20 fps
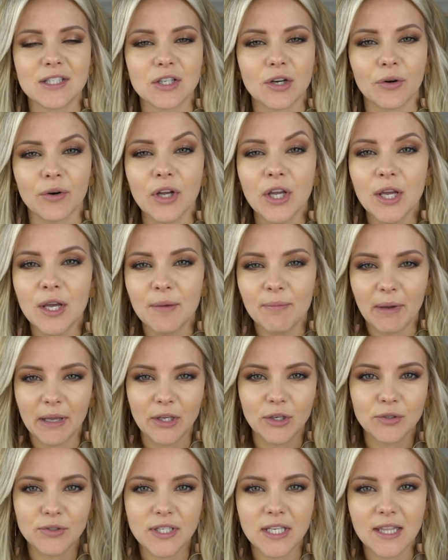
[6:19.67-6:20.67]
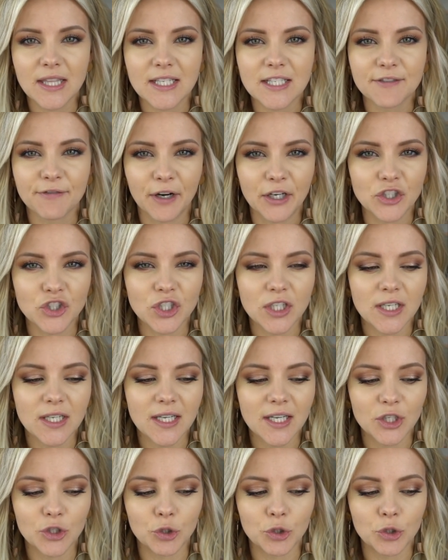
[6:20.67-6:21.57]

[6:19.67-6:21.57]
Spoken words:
So by using this Frenchie,